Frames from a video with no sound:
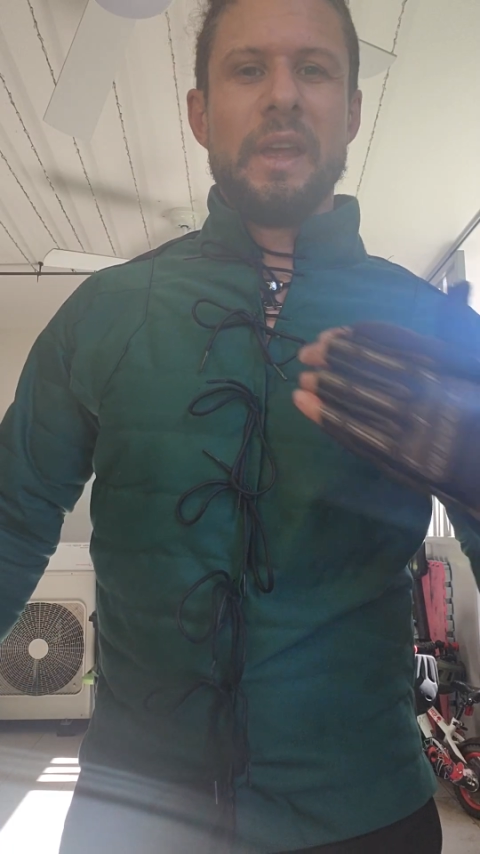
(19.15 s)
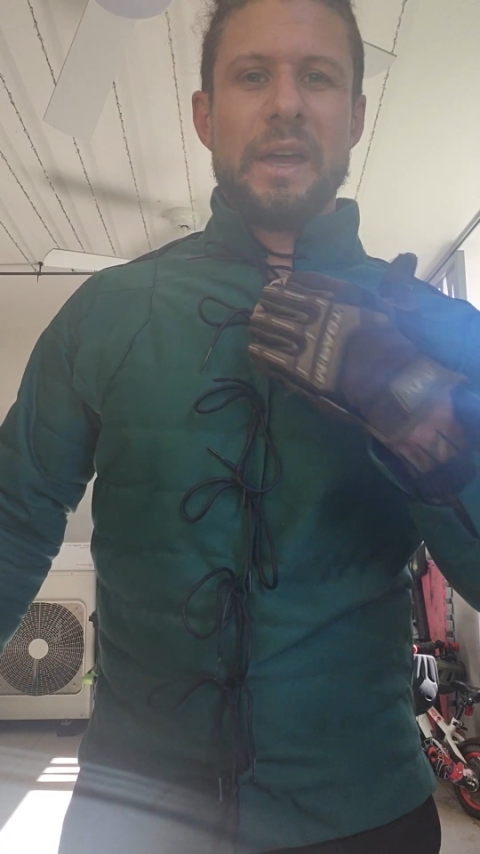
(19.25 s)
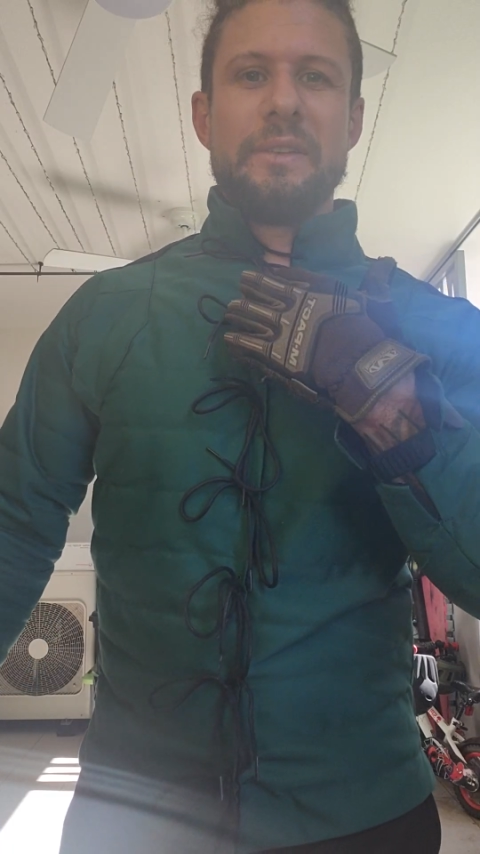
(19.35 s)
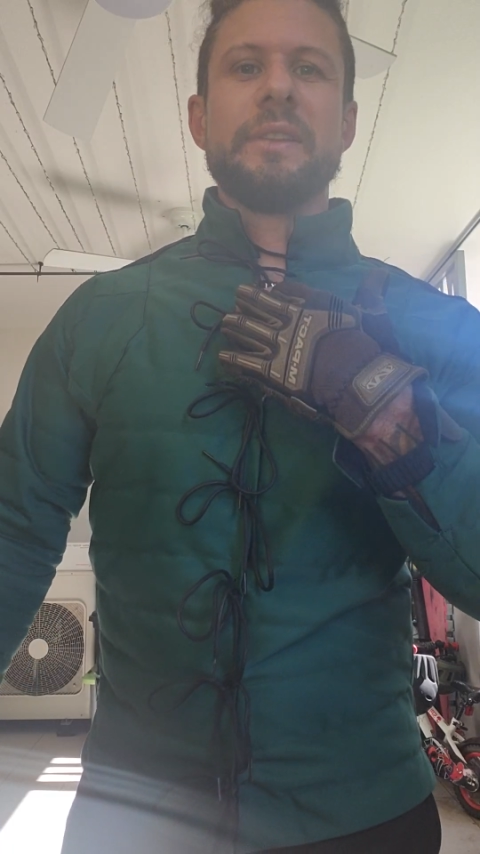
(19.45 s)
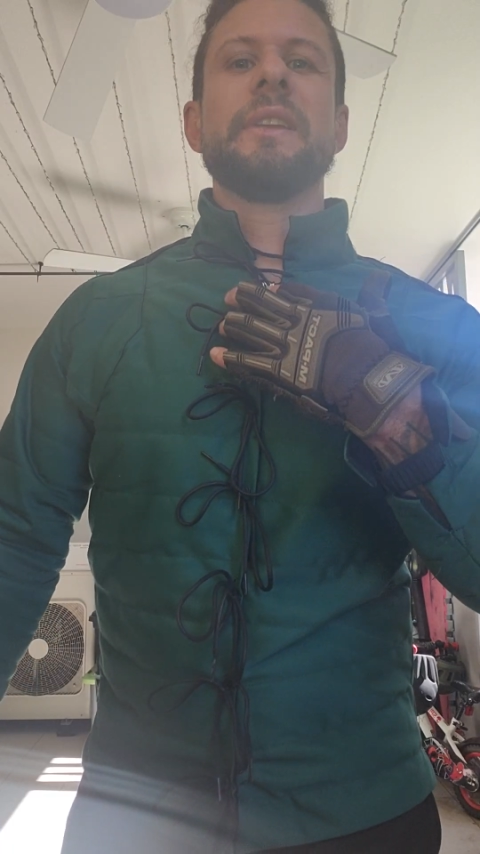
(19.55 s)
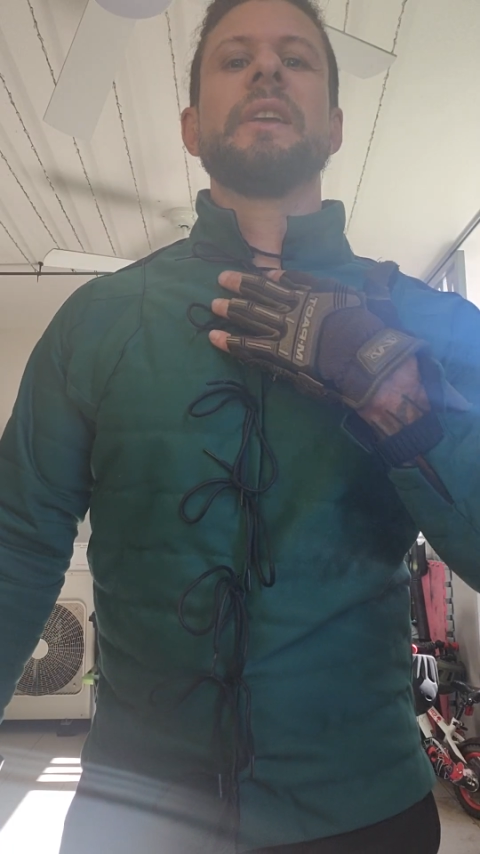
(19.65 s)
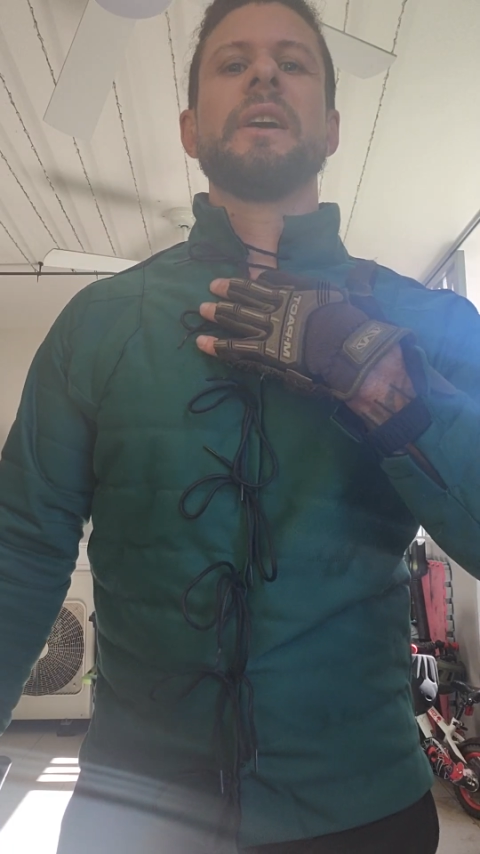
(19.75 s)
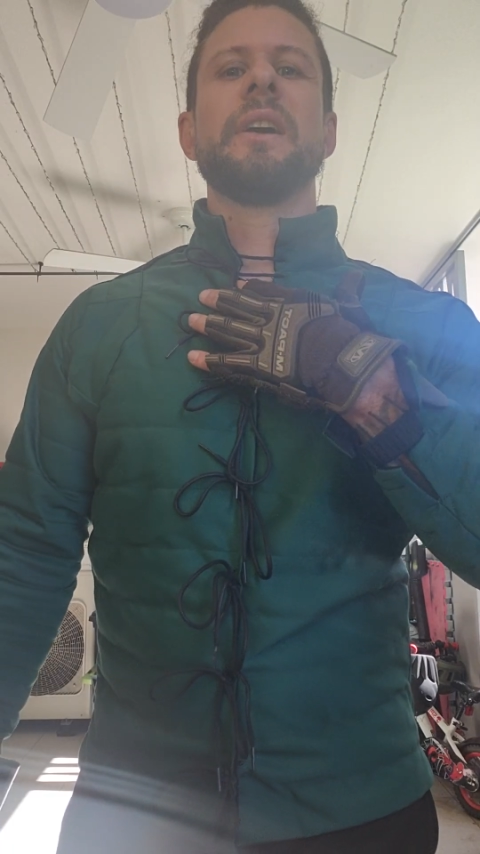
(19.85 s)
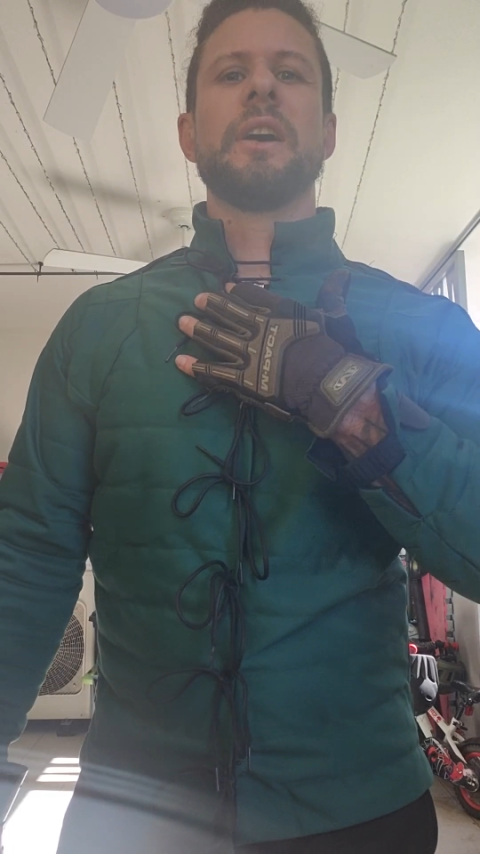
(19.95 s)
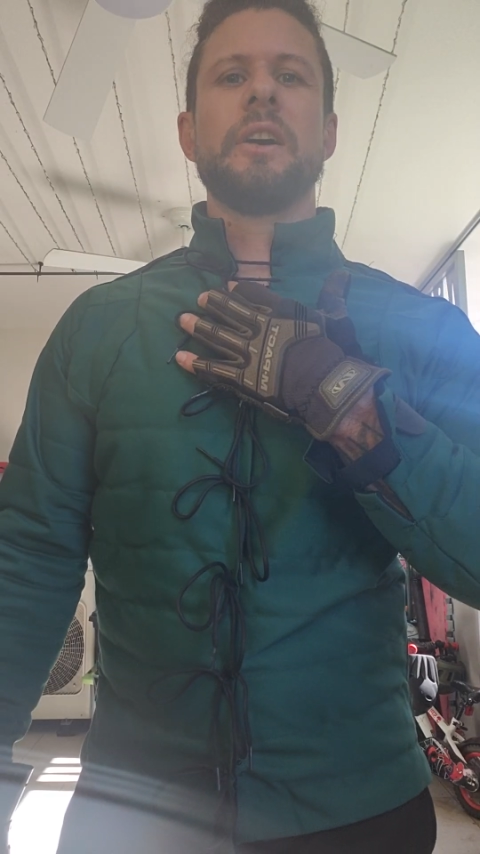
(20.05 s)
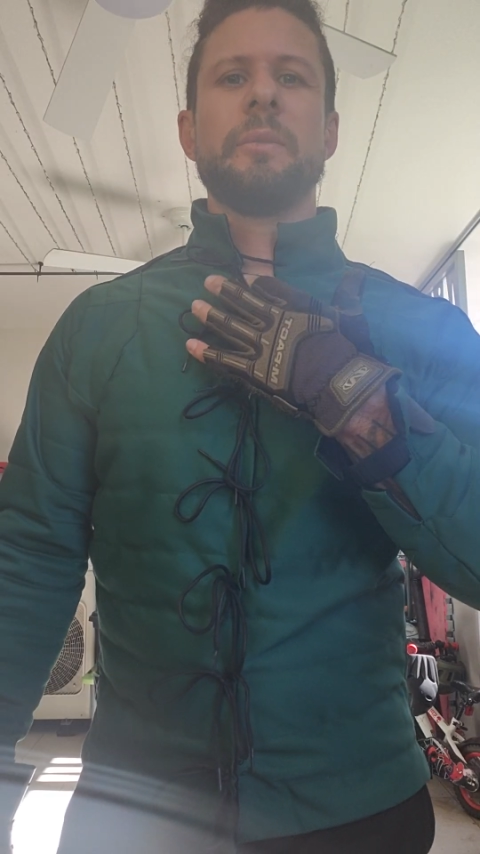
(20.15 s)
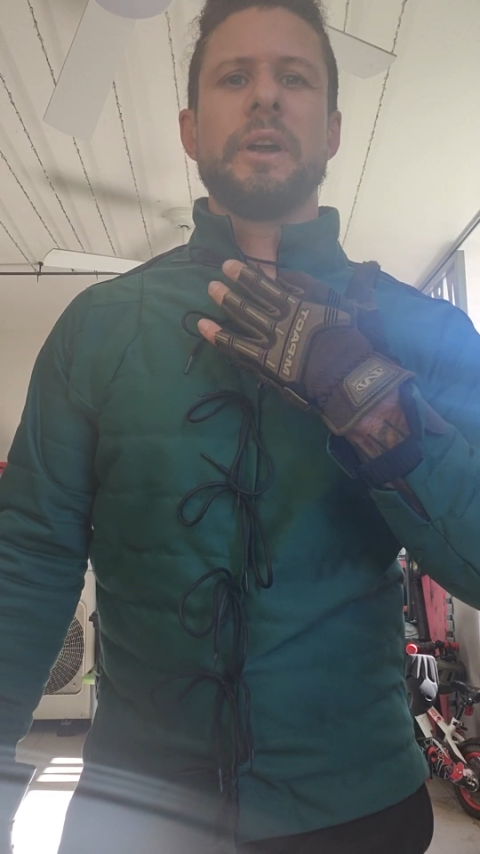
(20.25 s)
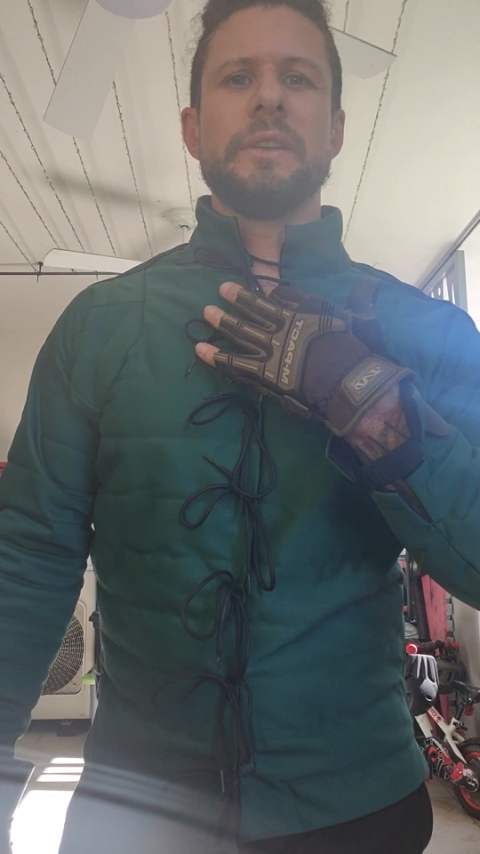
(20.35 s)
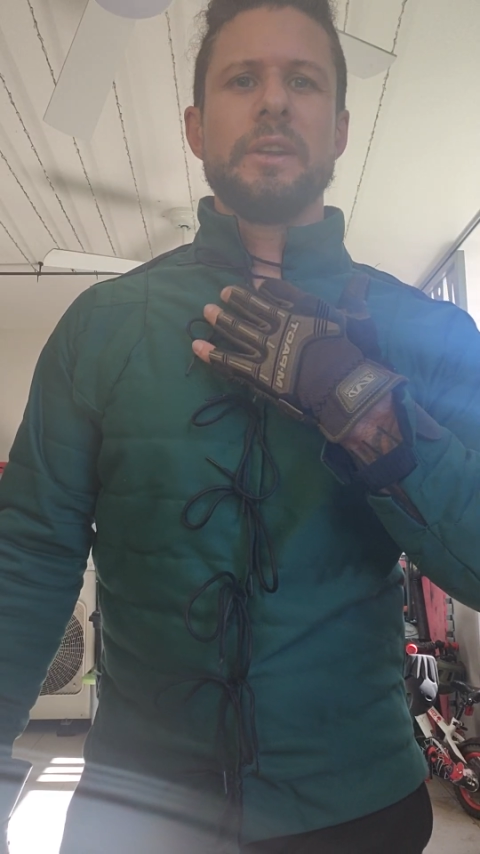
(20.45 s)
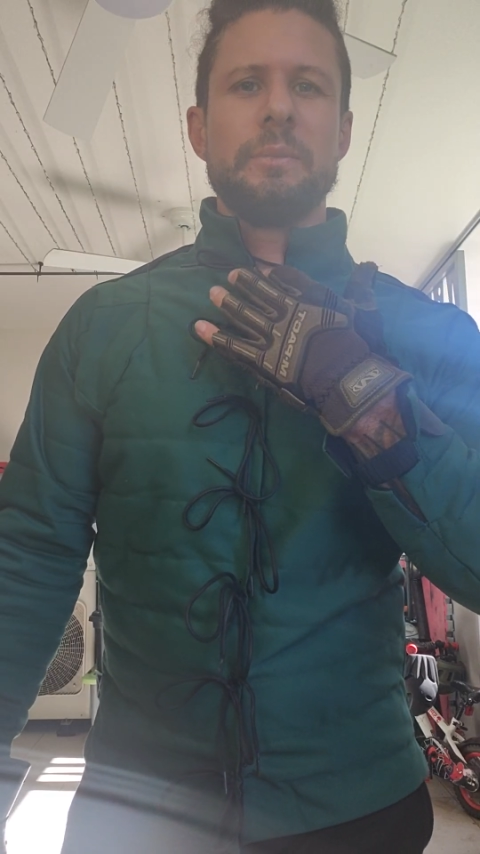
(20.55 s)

Having said that, I did